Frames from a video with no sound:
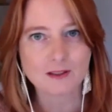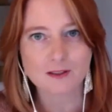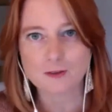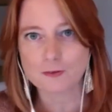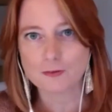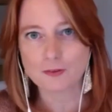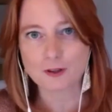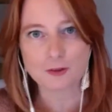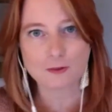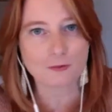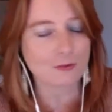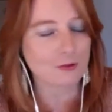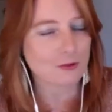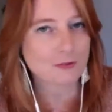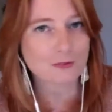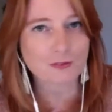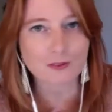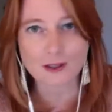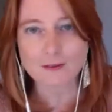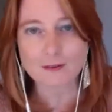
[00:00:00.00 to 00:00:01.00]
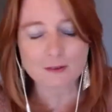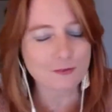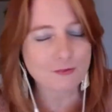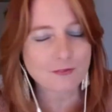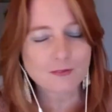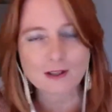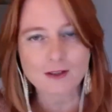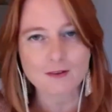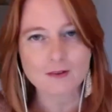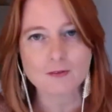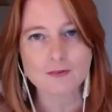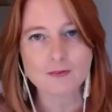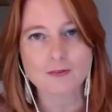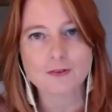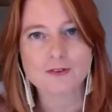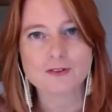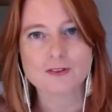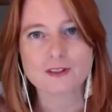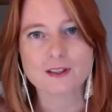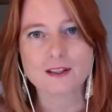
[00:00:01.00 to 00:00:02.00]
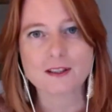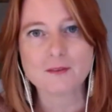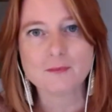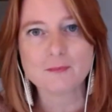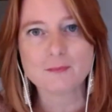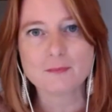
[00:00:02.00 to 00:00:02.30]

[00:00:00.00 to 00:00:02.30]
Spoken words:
you felt for the very, very first time?